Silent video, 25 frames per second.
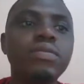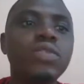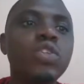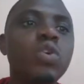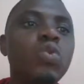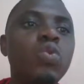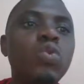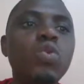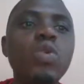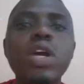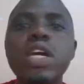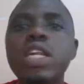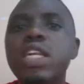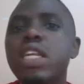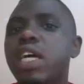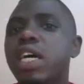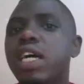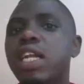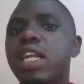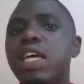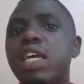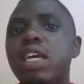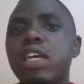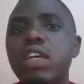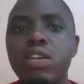
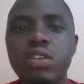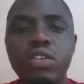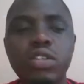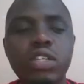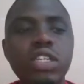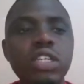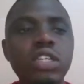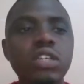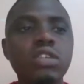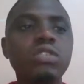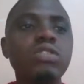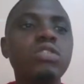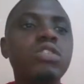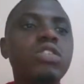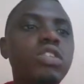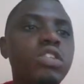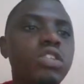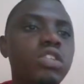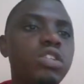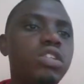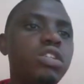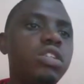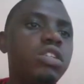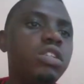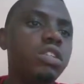Huenda leo niko
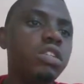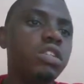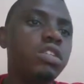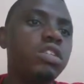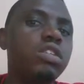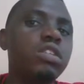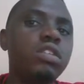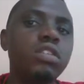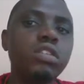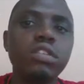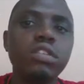chini.